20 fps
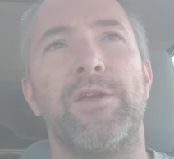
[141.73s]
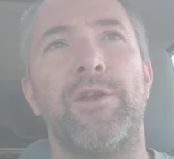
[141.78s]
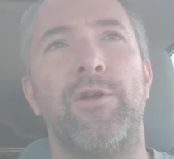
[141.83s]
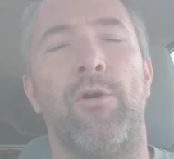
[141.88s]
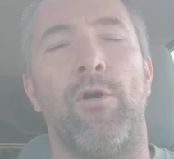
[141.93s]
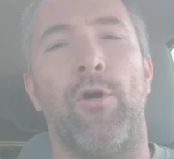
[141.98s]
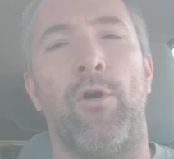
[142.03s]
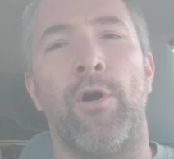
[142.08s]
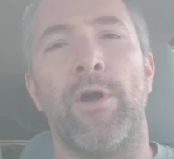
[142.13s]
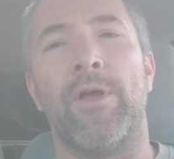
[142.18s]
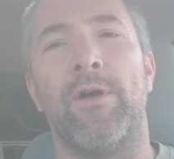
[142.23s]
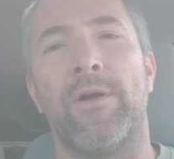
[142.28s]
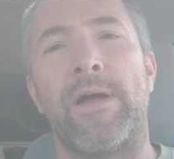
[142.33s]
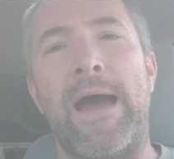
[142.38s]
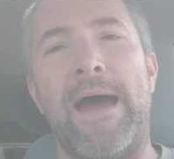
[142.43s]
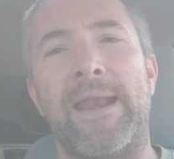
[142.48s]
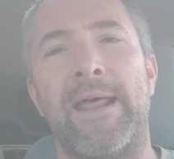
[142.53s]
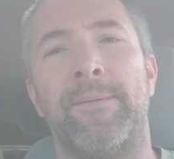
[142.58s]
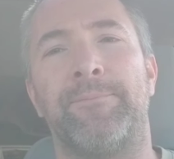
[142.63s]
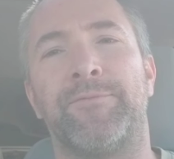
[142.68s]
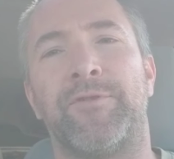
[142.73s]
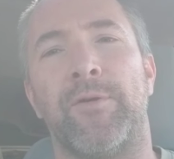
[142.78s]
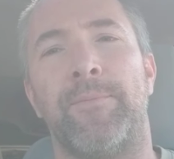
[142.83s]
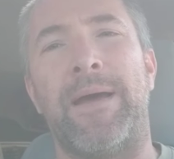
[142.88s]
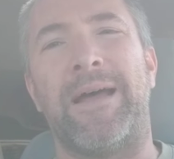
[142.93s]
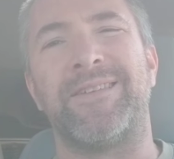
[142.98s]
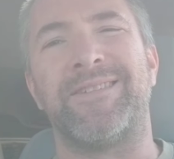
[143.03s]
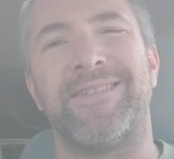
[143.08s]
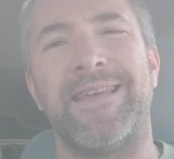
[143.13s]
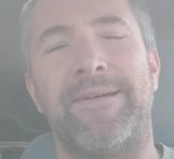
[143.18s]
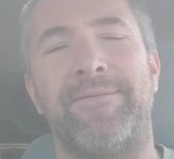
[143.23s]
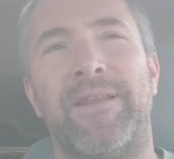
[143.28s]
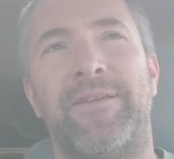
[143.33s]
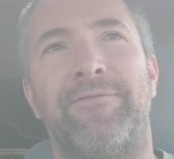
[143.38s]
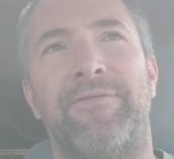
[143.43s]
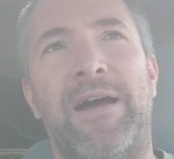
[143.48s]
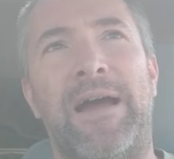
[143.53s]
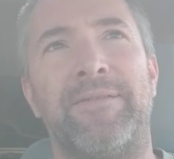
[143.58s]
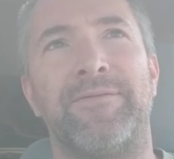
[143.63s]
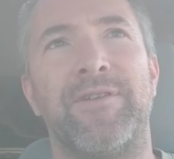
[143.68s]
you know, oil got up to about
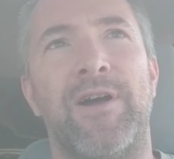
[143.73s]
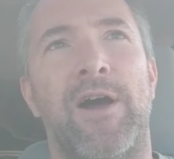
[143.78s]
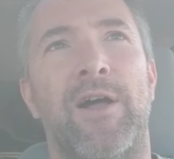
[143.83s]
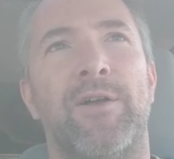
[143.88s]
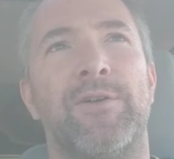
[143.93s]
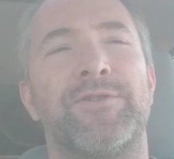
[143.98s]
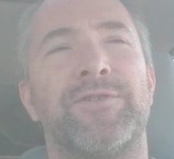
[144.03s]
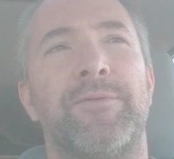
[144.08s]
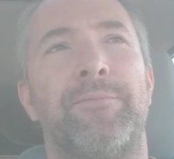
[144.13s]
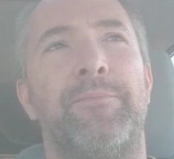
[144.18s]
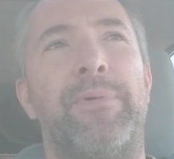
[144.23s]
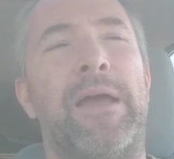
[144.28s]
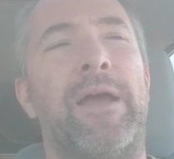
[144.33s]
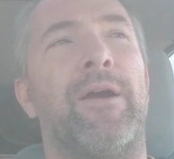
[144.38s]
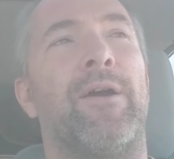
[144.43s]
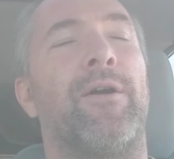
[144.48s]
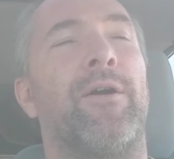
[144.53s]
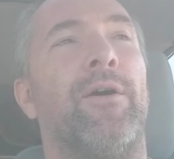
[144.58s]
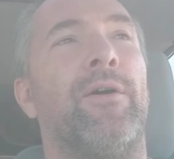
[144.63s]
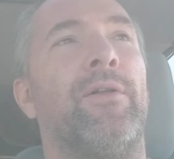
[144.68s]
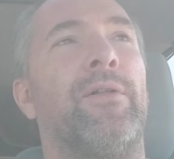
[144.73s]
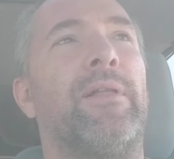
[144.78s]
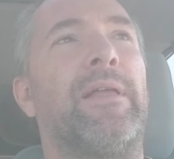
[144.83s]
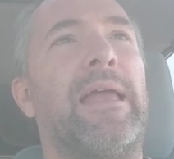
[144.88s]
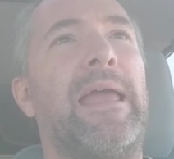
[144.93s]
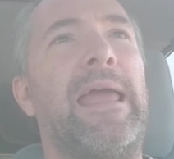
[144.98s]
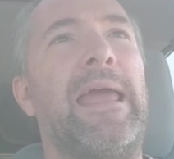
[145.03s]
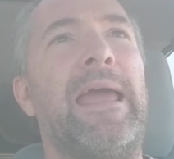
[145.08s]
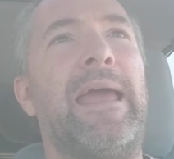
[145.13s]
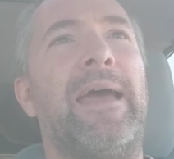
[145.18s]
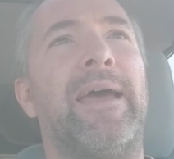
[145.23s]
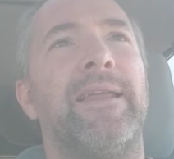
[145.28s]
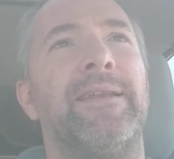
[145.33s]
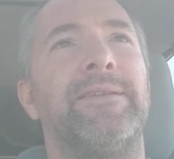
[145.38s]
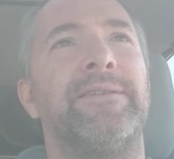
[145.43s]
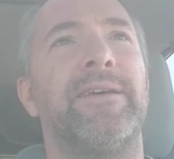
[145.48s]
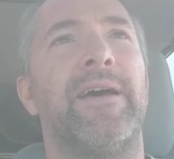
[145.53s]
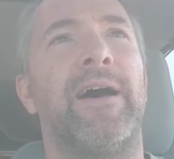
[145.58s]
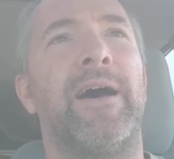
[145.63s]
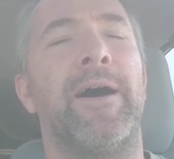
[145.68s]
seventy-five dollars a barrel,
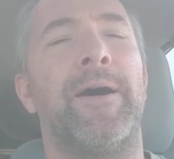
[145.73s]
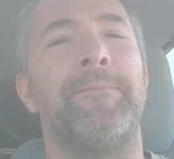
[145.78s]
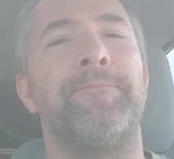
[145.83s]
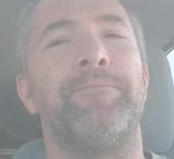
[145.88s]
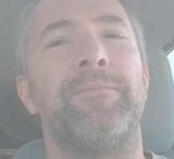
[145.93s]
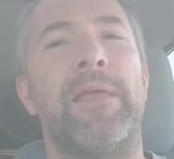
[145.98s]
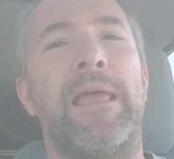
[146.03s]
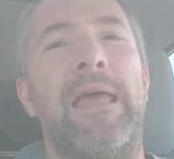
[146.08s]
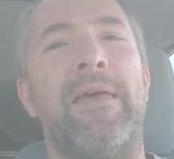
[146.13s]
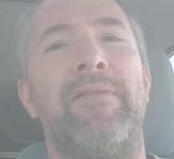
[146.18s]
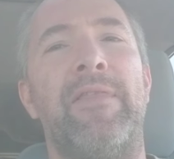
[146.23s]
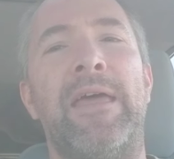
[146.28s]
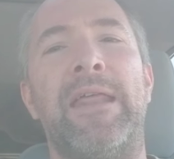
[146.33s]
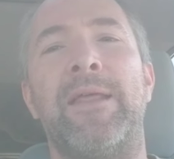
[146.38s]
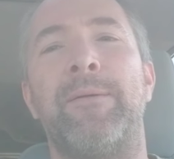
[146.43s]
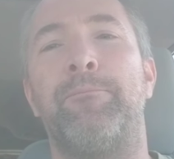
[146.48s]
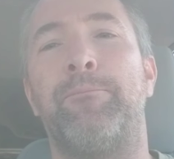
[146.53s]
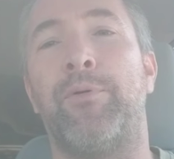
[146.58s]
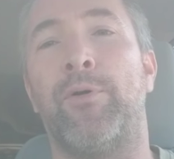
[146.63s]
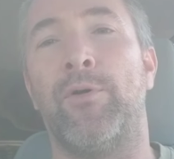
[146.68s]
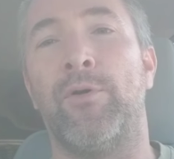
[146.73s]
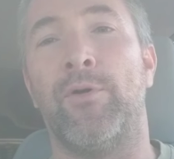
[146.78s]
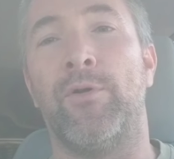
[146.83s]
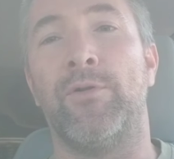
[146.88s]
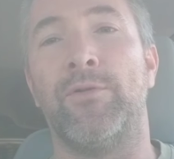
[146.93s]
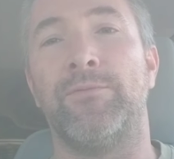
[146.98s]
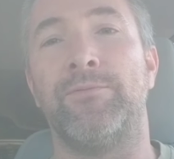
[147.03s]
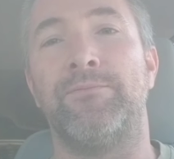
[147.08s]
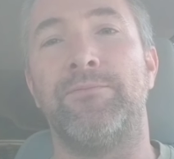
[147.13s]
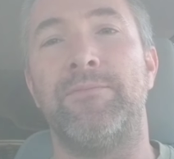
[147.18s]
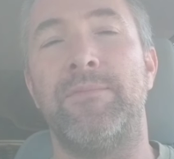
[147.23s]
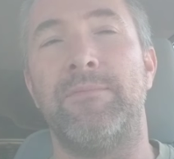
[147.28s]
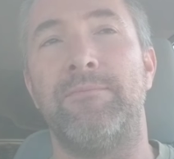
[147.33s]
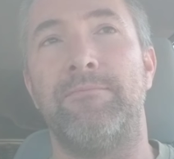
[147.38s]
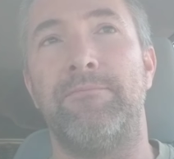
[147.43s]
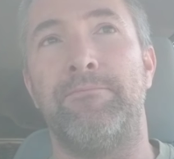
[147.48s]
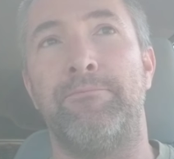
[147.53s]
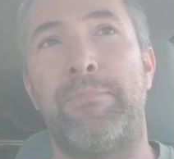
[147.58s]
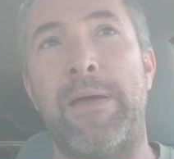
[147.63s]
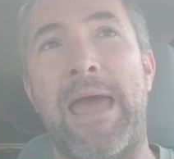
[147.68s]
and um, and then it
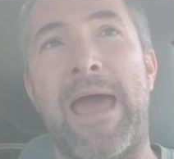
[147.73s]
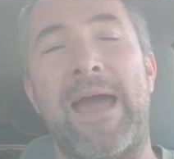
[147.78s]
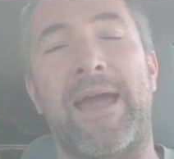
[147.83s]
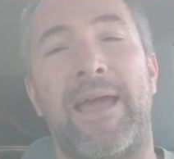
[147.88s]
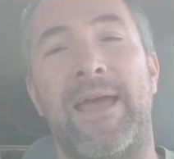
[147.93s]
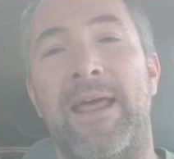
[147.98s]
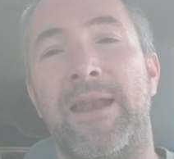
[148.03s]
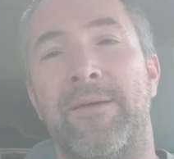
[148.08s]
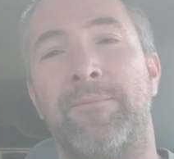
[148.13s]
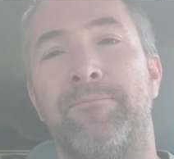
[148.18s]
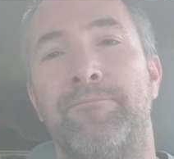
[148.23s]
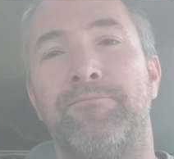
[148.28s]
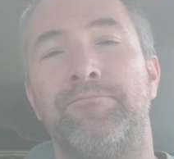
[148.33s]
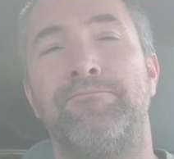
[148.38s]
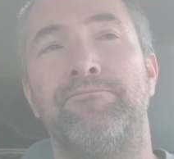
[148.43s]
pulled back. It had a,